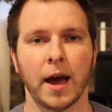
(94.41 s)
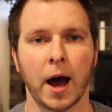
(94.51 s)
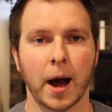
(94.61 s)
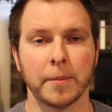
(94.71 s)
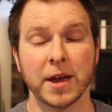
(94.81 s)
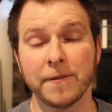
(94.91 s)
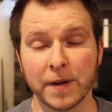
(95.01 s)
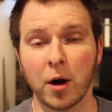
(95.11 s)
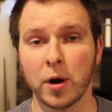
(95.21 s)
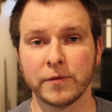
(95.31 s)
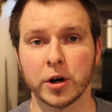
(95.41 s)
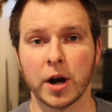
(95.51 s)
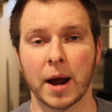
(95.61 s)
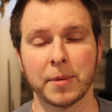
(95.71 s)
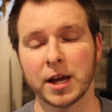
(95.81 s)
If,
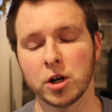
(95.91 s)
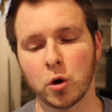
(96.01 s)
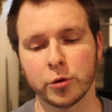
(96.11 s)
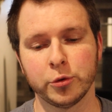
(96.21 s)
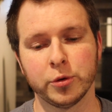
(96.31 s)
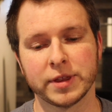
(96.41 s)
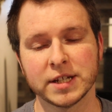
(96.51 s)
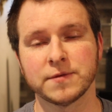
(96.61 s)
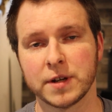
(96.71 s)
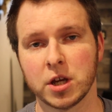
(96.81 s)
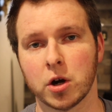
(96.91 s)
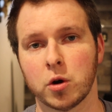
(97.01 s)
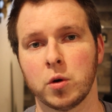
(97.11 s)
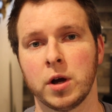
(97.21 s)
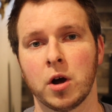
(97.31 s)
however, I'm not going to go through in this
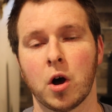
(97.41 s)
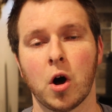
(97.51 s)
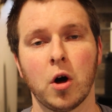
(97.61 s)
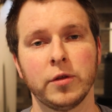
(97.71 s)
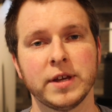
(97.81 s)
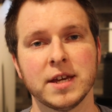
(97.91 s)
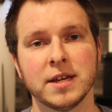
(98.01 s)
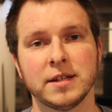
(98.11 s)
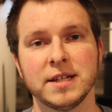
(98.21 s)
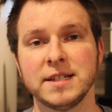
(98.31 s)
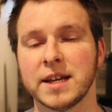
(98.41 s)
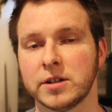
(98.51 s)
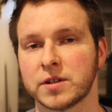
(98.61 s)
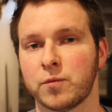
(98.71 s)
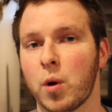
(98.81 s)
video all the
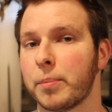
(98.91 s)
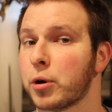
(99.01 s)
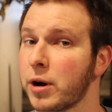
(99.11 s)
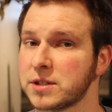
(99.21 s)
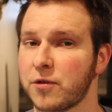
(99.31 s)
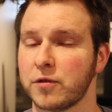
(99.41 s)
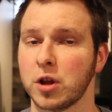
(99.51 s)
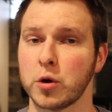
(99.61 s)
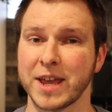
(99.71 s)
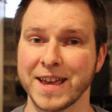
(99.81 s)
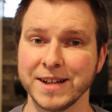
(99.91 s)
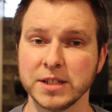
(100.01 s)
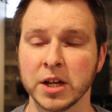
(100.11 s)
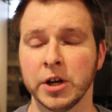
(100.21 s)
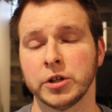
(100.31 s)
details of what progressive overload is.